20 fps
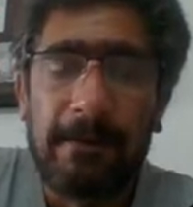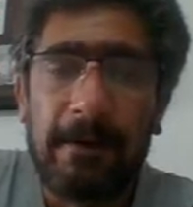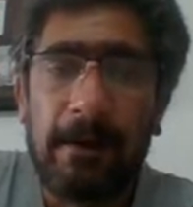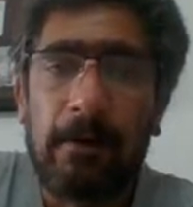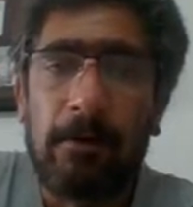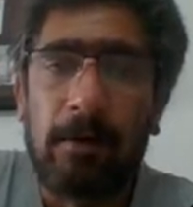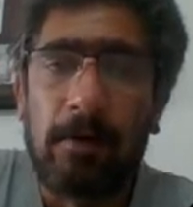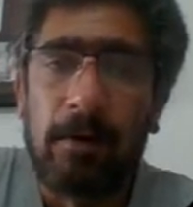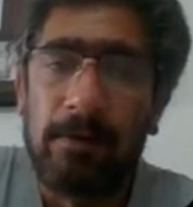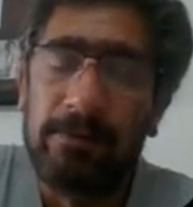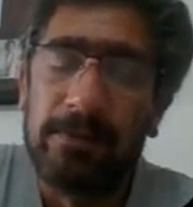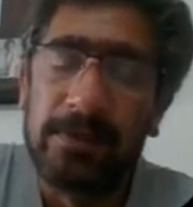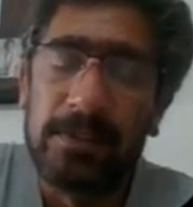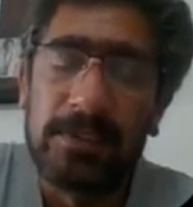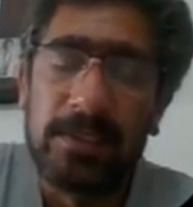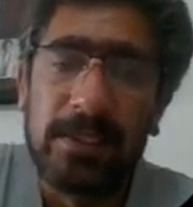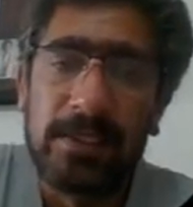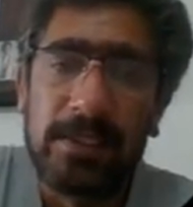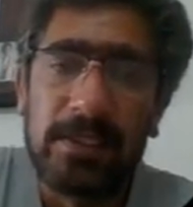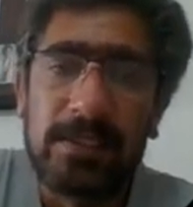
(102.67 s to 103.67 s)
Now
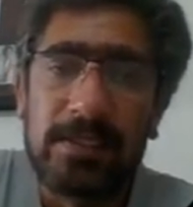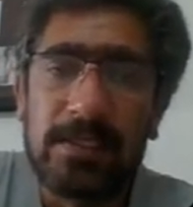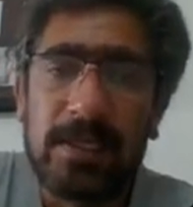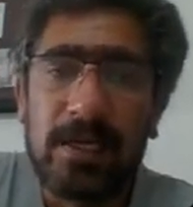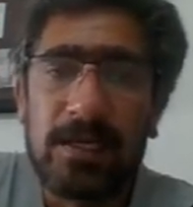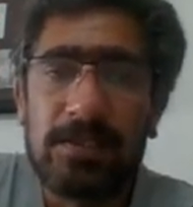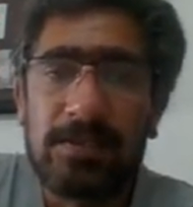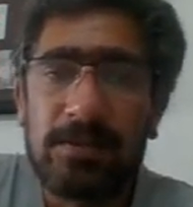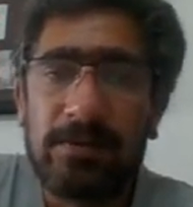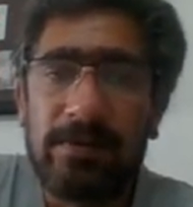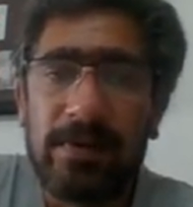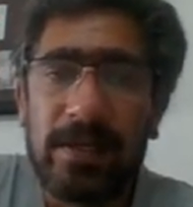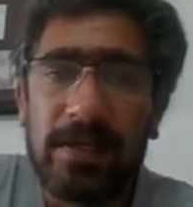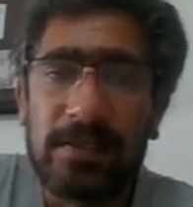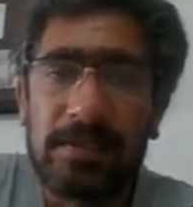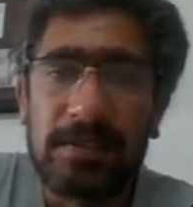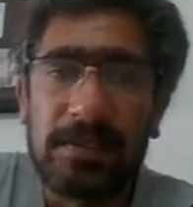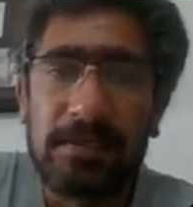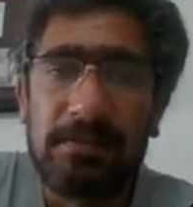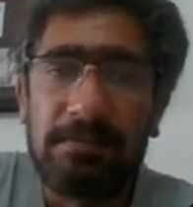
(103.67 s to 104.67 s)
obviously this starts off like
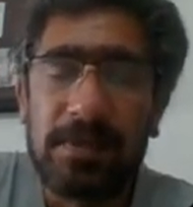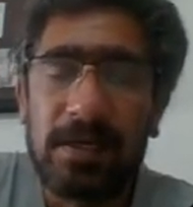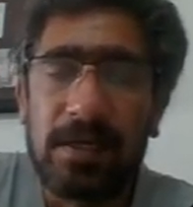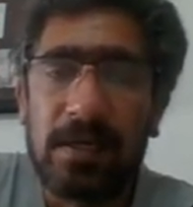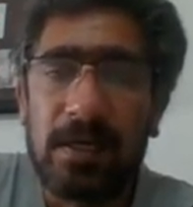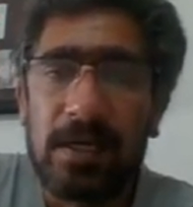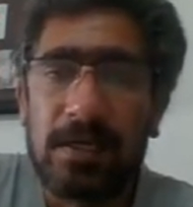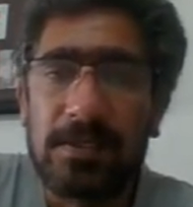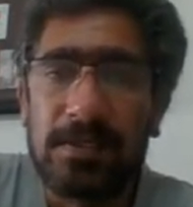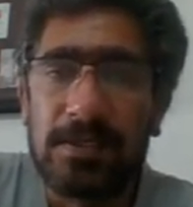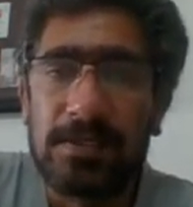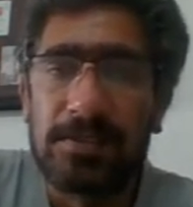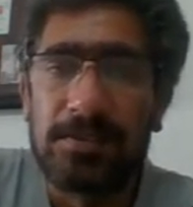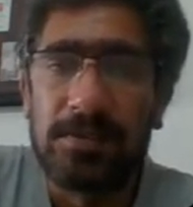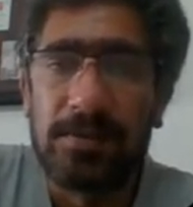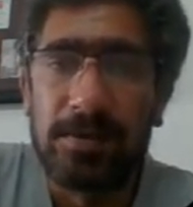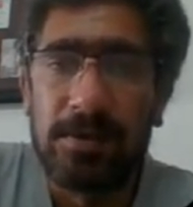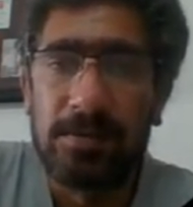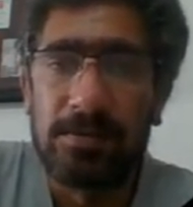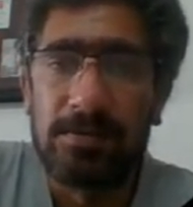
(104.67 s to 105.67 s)
a simple classic
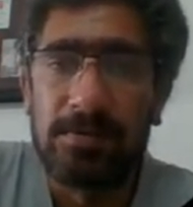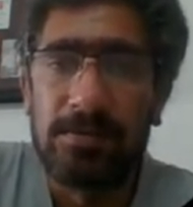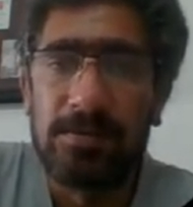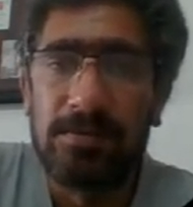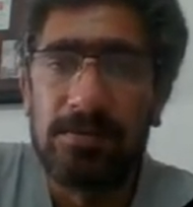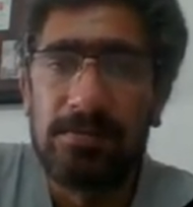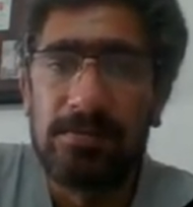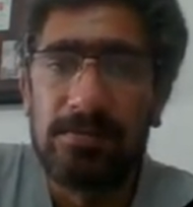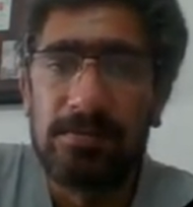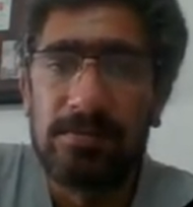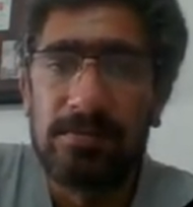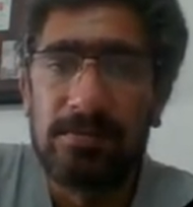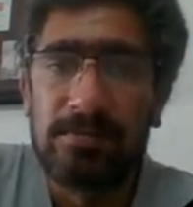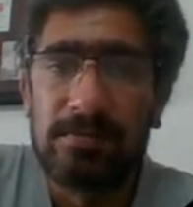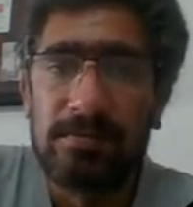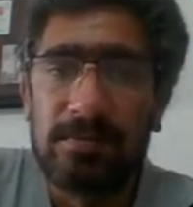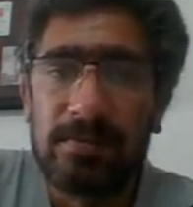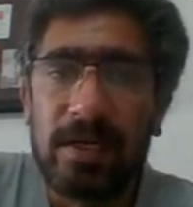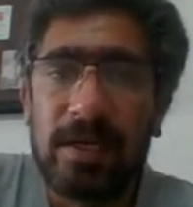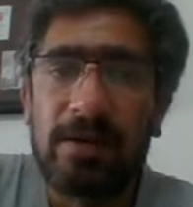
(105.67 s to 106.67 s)
Sudoku
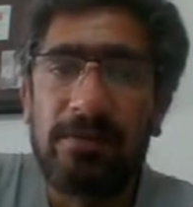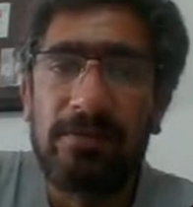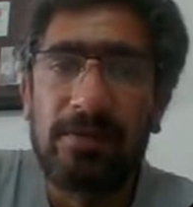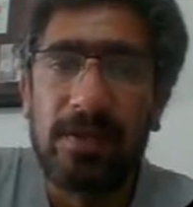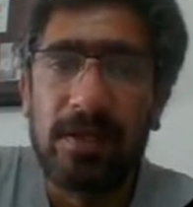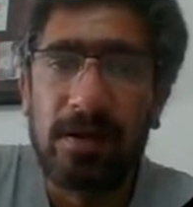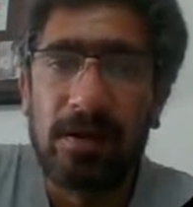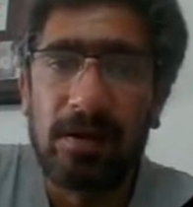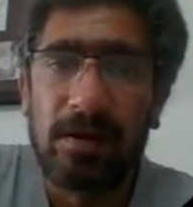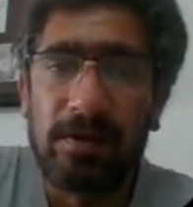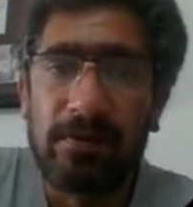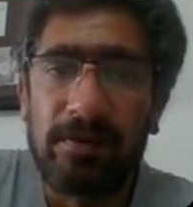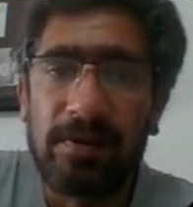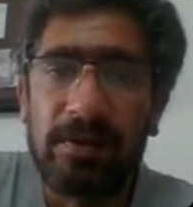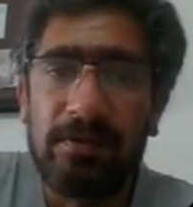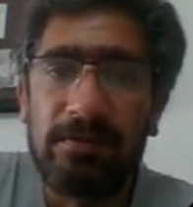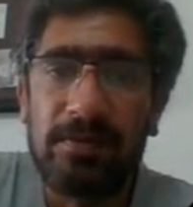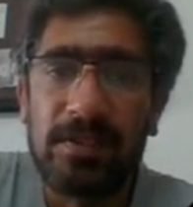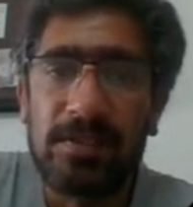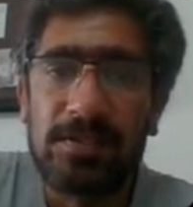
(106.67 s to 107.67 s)
and with a lot of
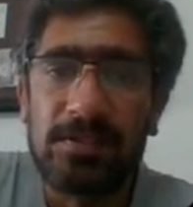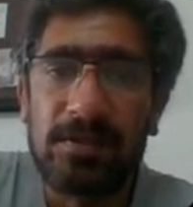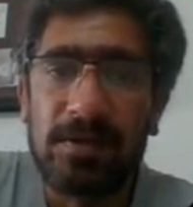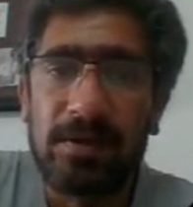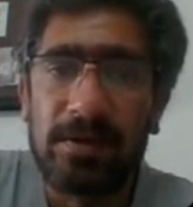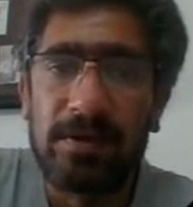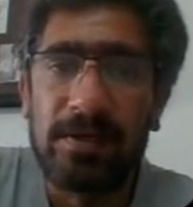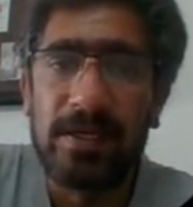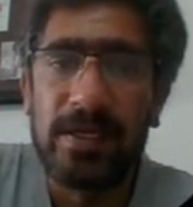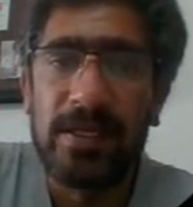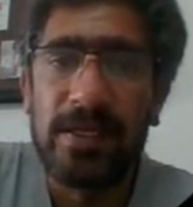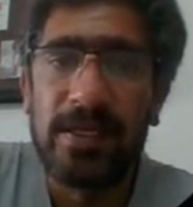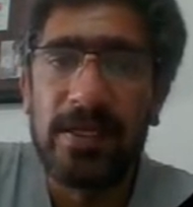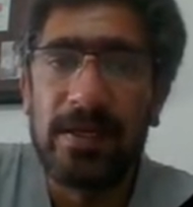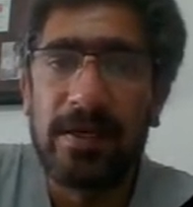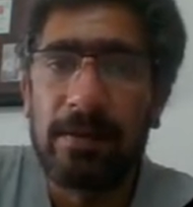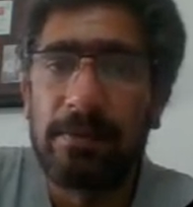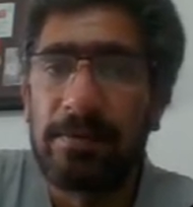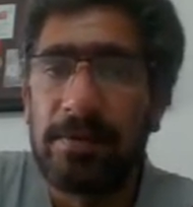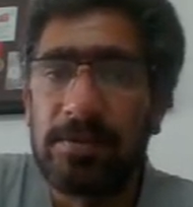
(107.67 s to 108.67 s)
givens already.
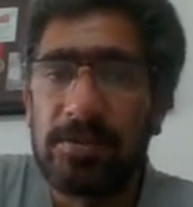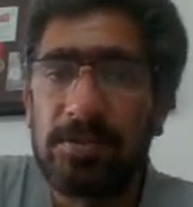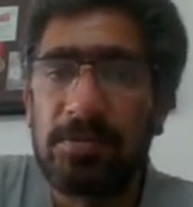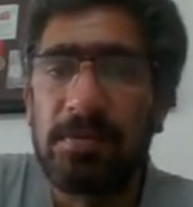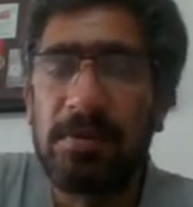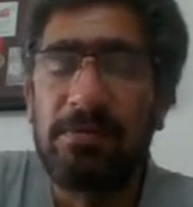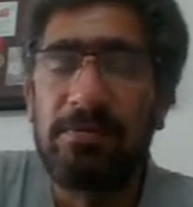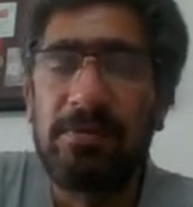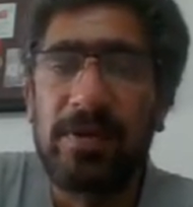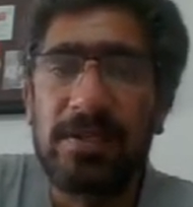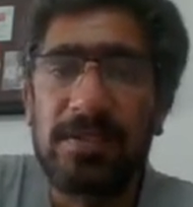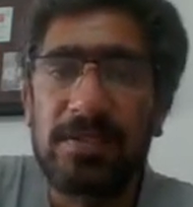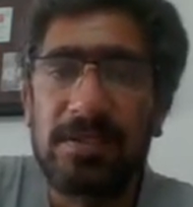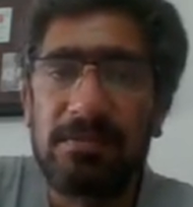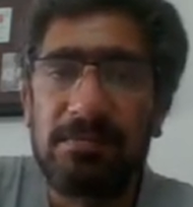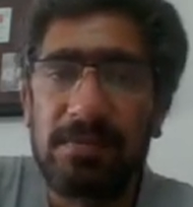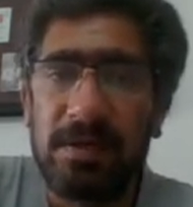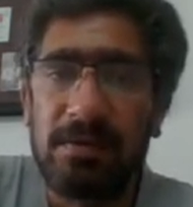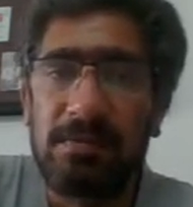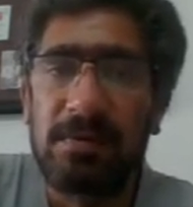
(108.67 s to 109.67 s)
It appears to be very
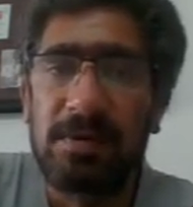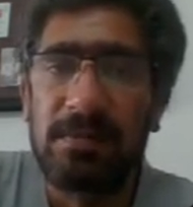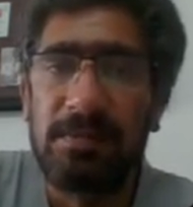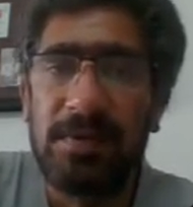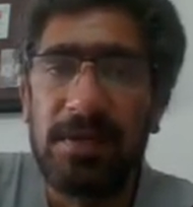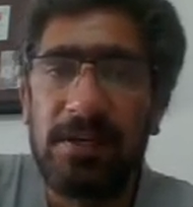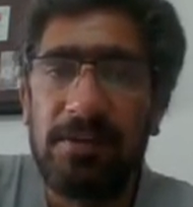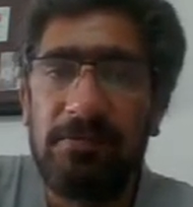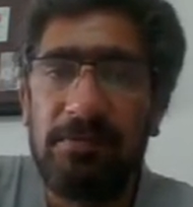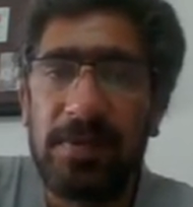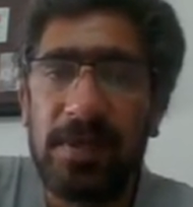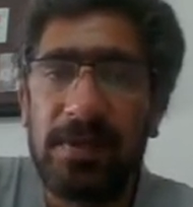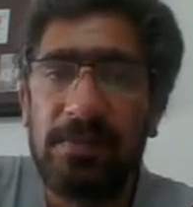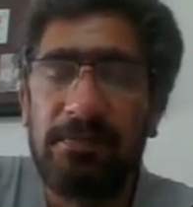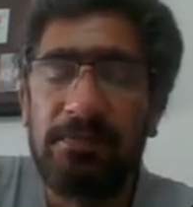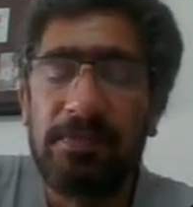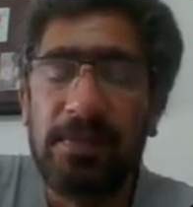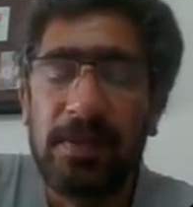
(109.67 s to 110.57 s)
simple, but believe me,